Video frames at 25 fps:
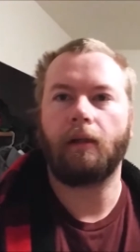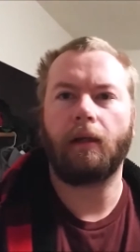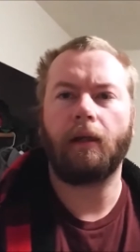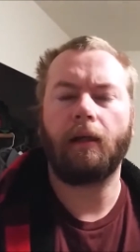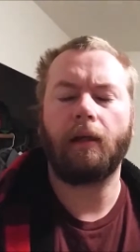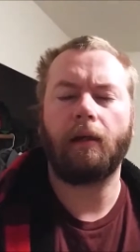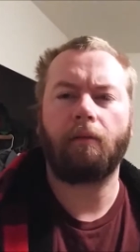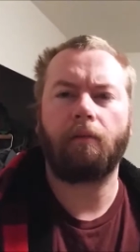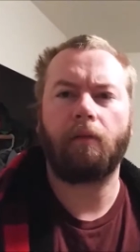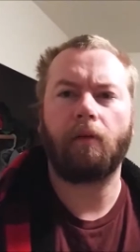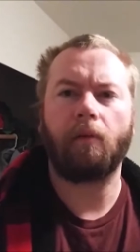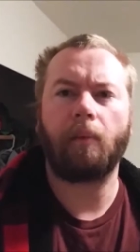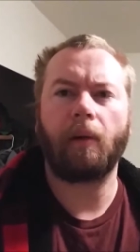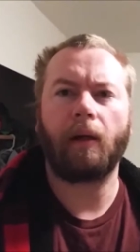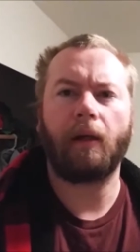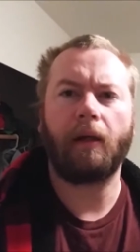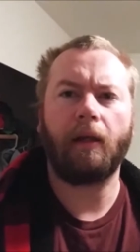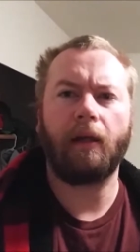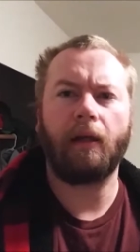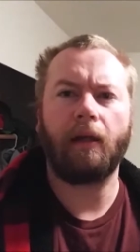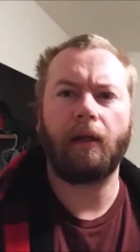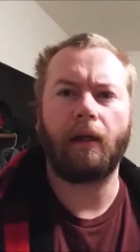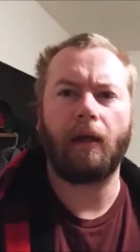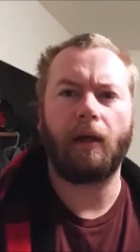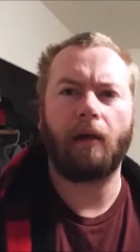Hey
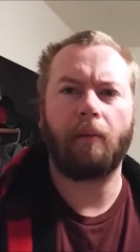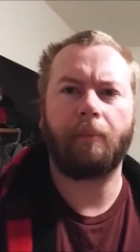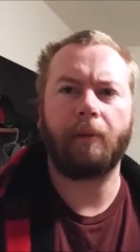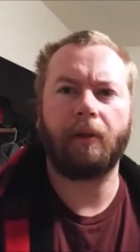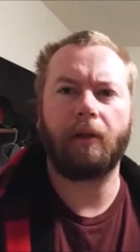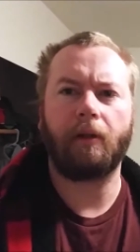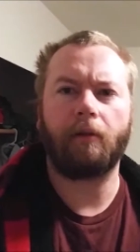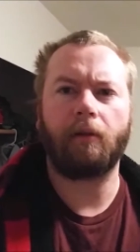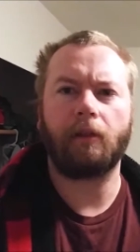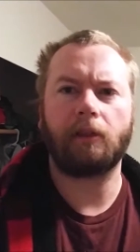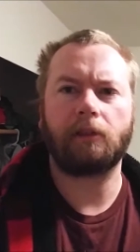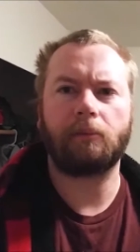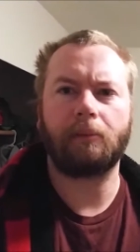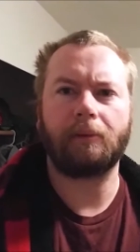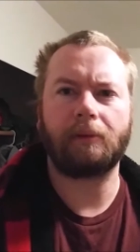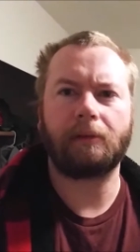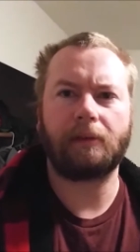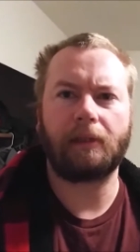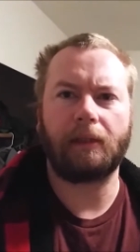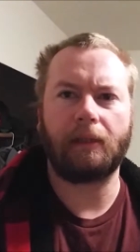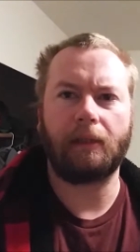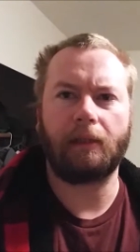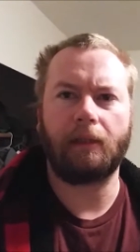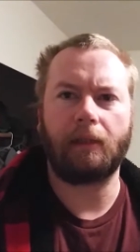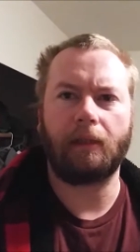everybody, happy
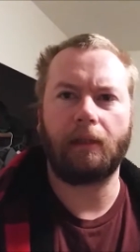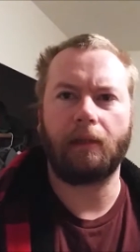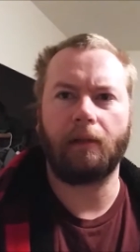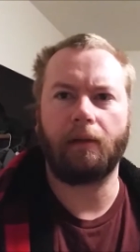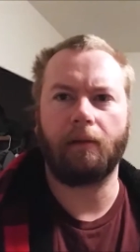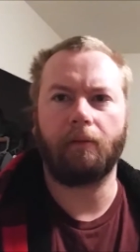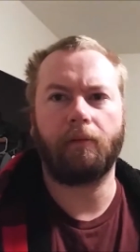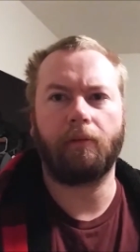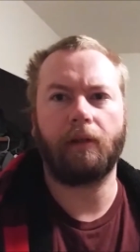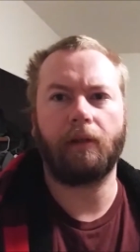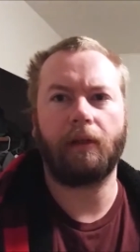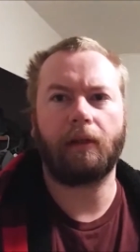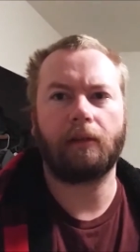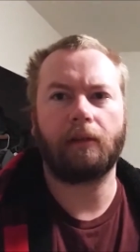Christmas Eve.